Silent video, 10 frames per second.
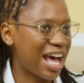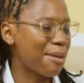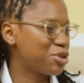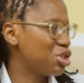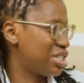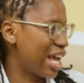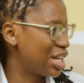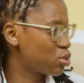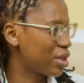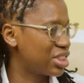up to
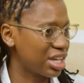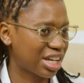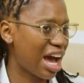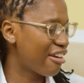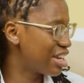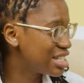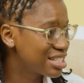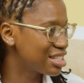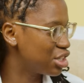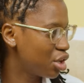date with the
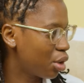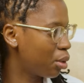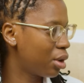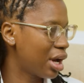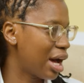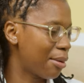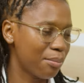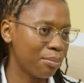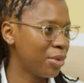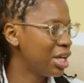current, you
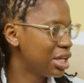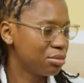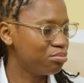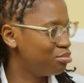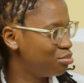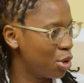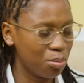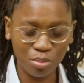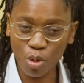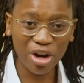know,
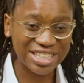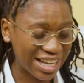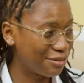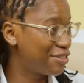modern